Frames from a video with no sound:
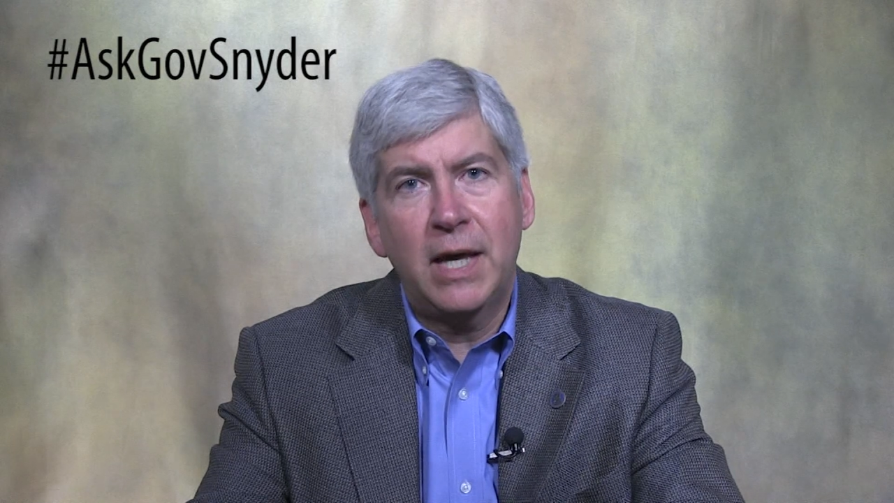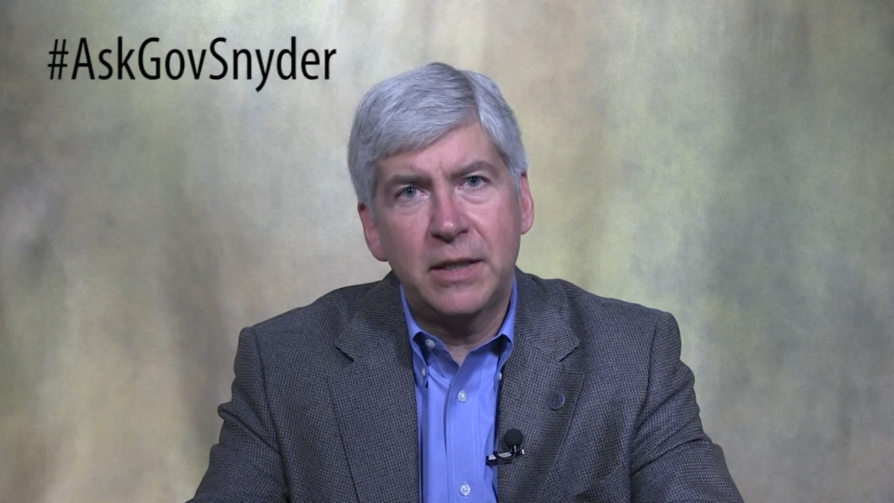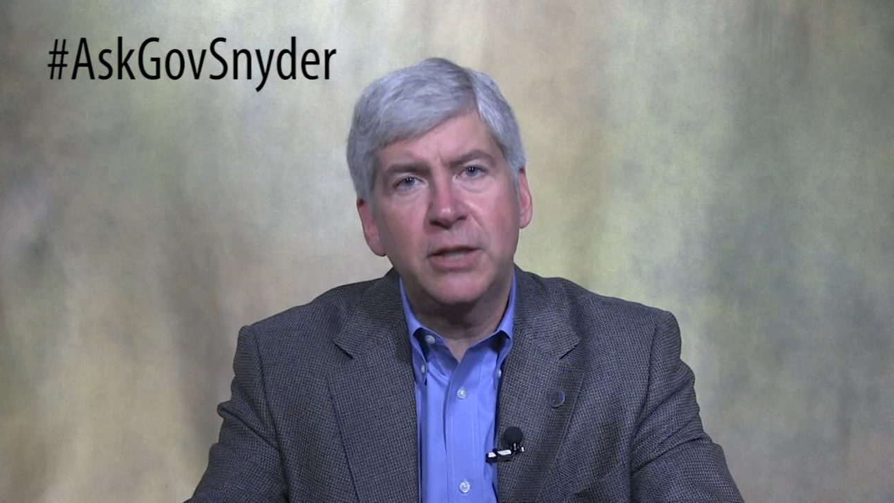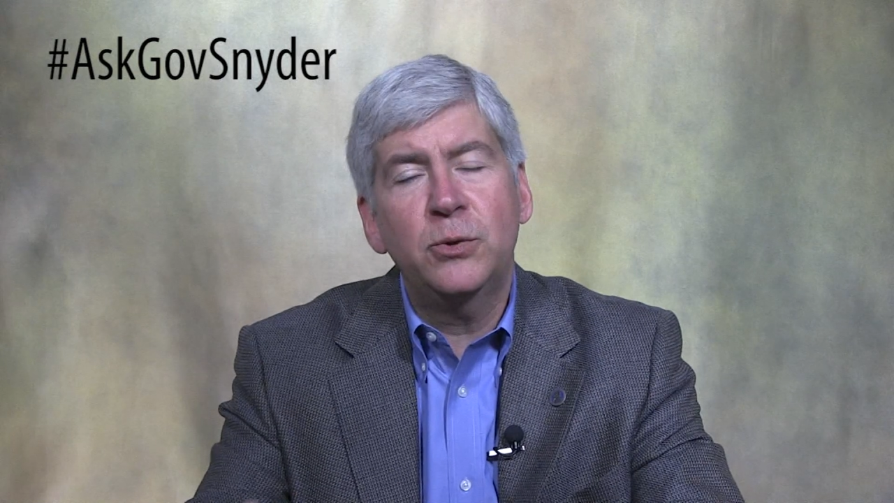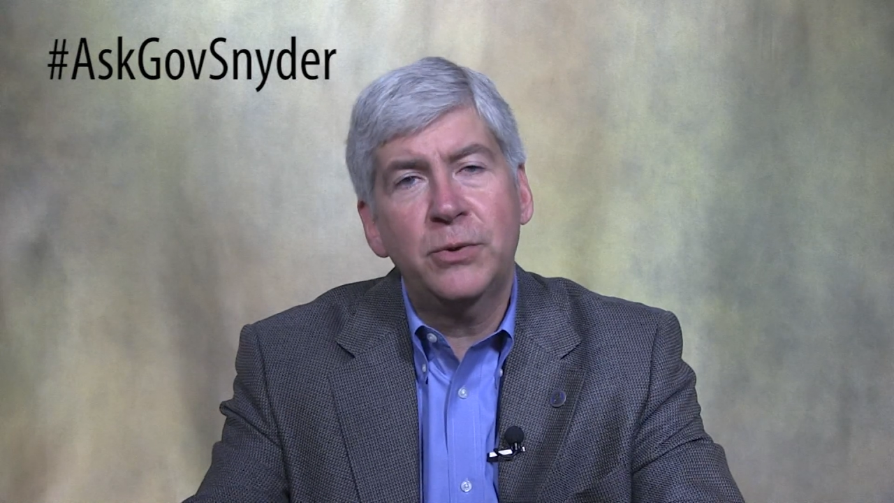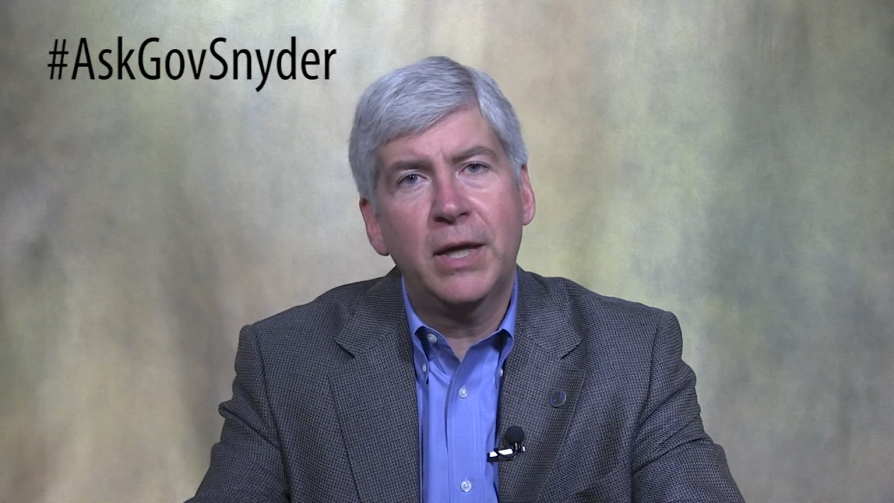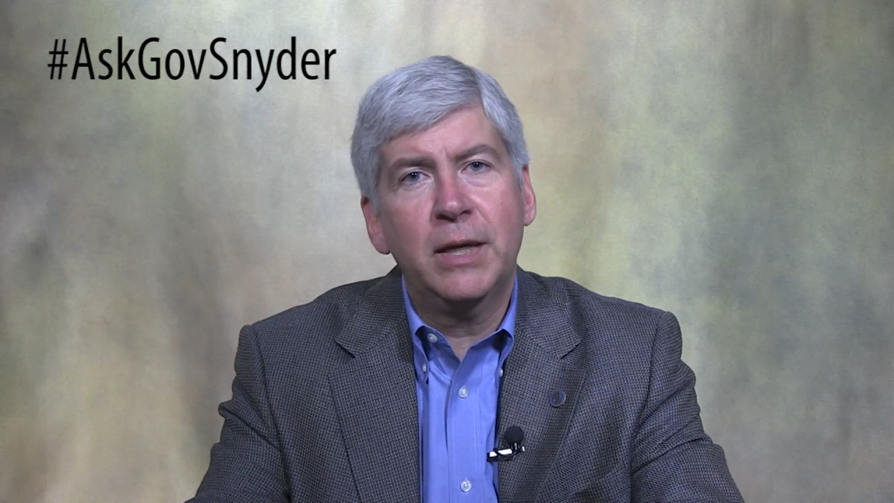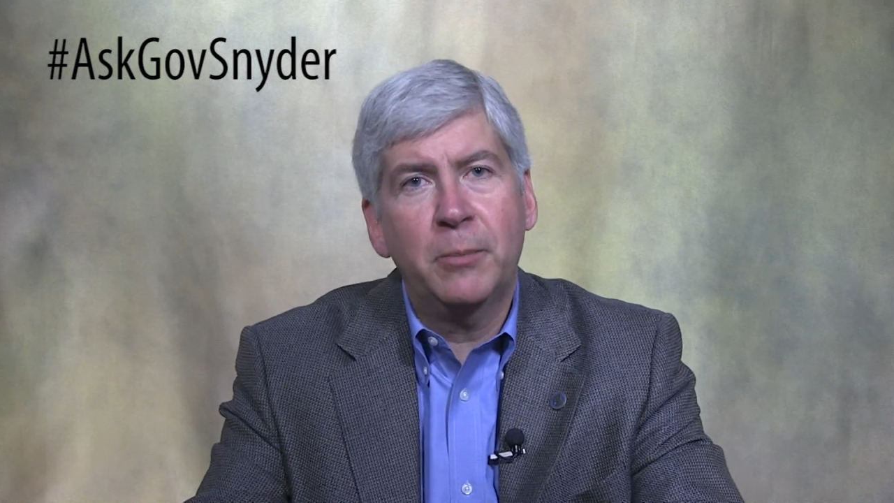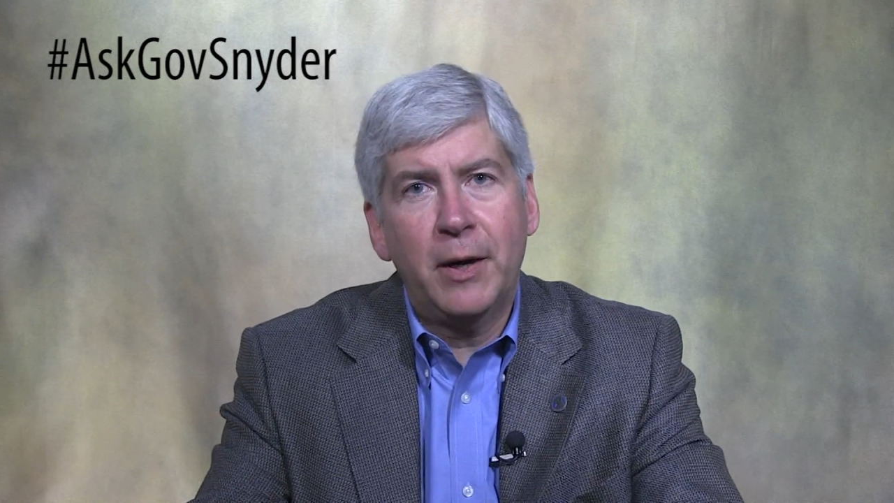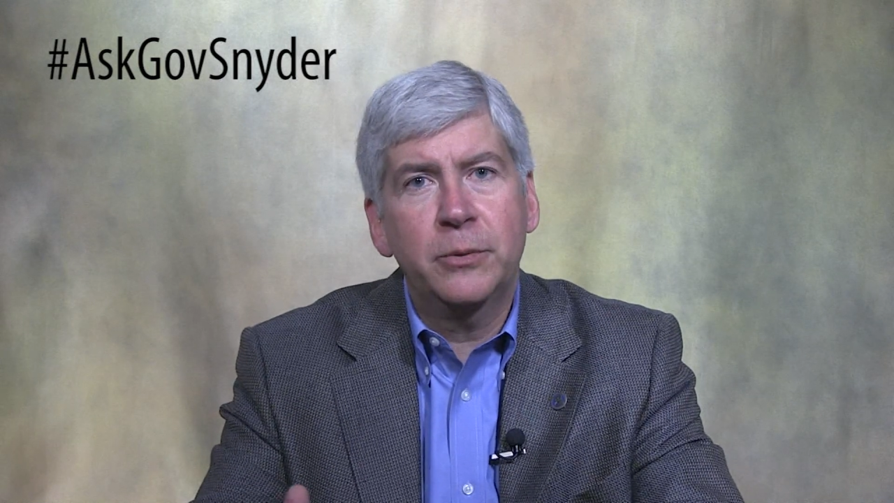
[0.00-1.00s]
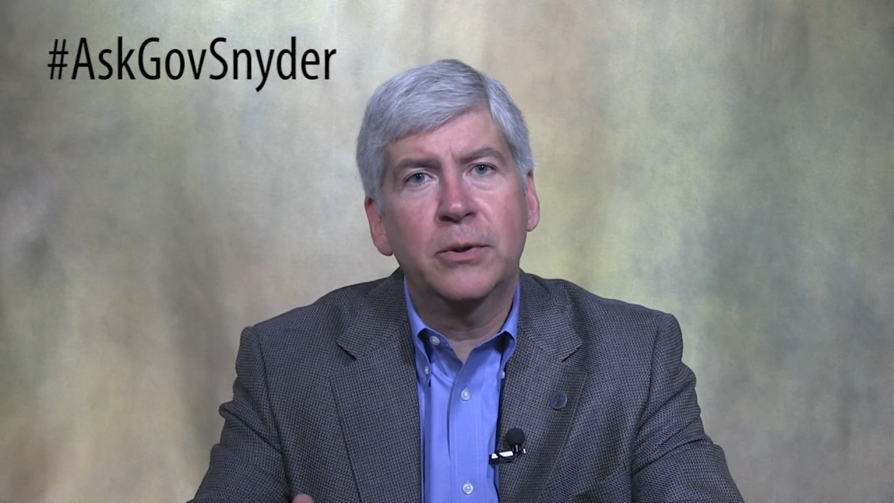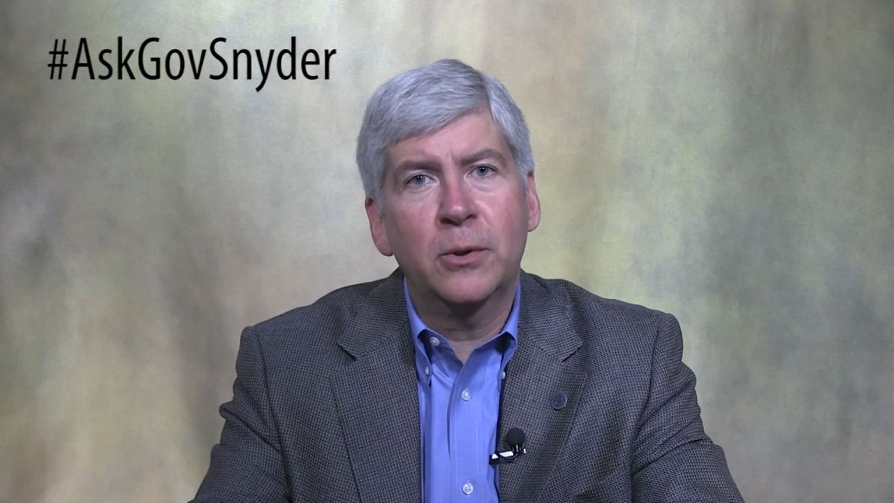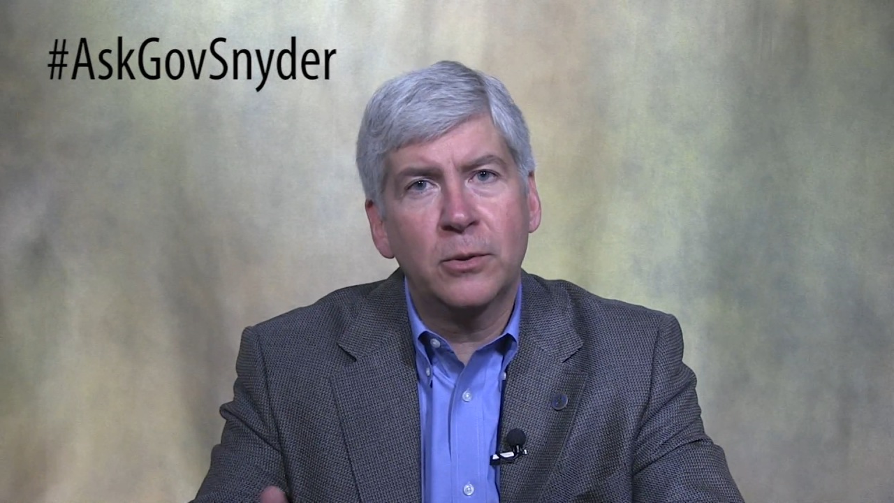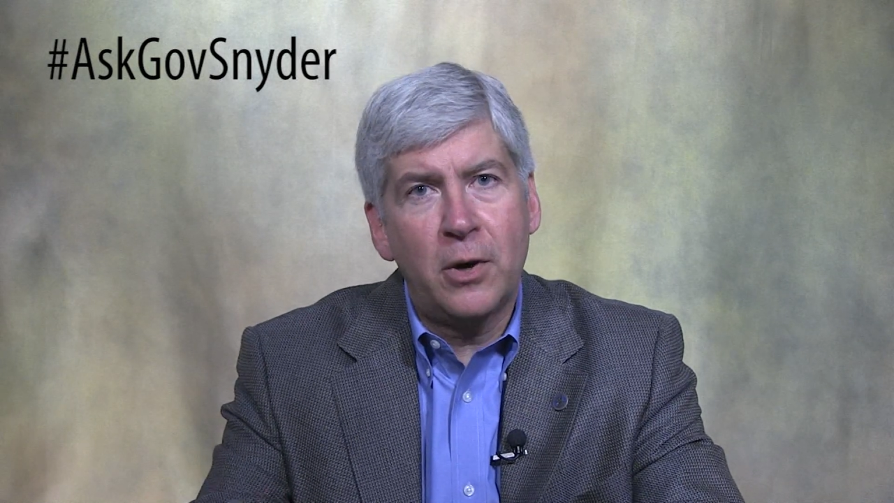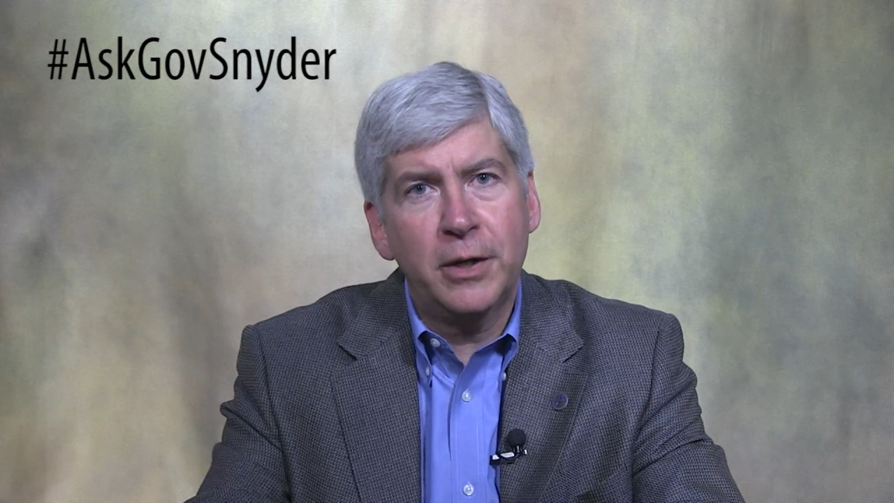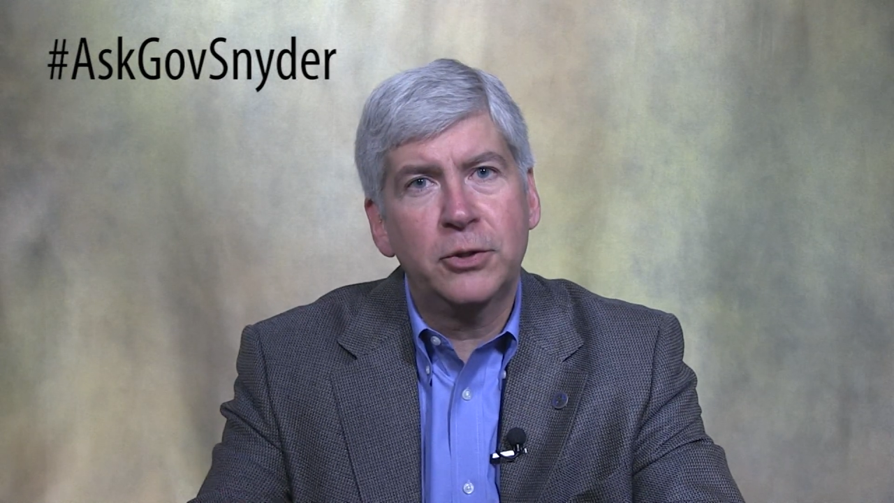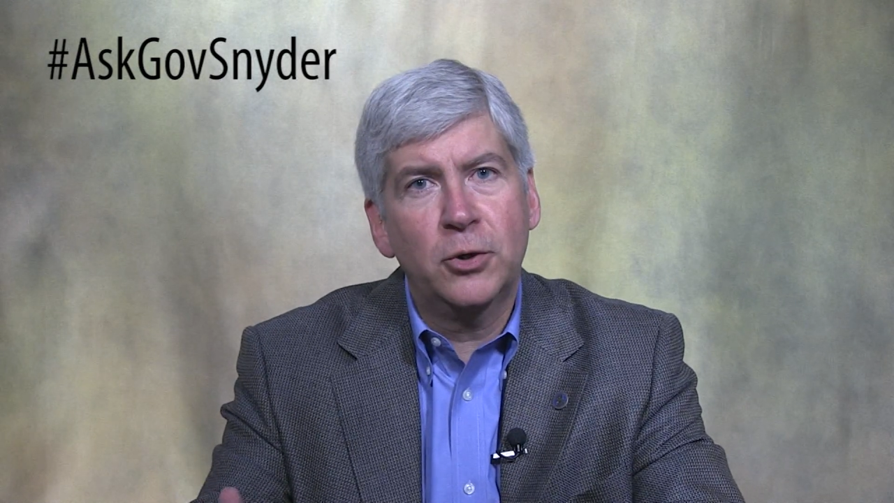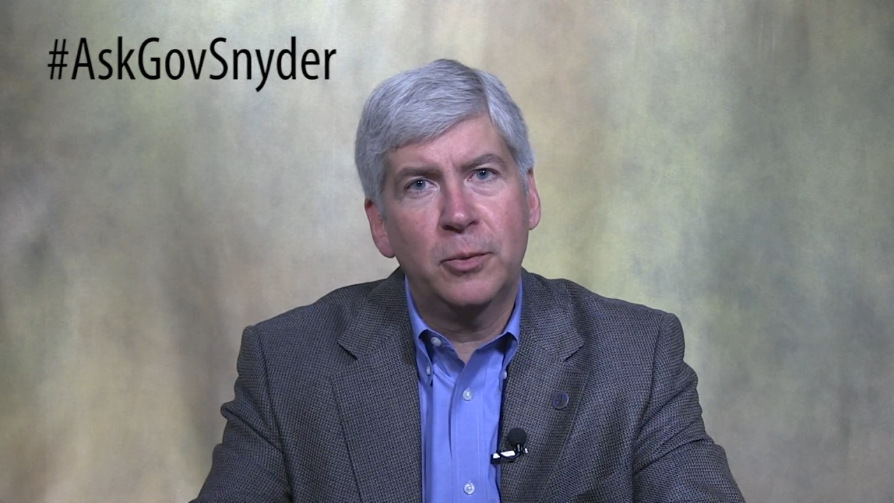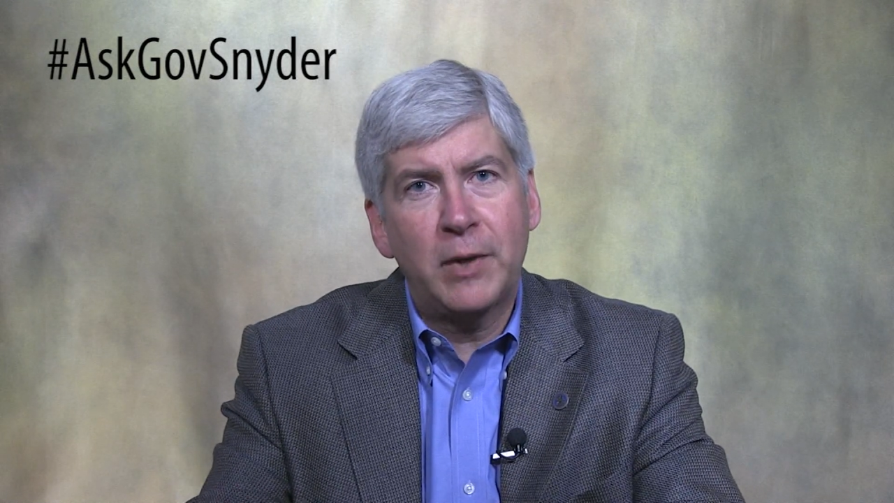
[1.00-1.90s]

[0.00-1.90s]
and they do think about their long-term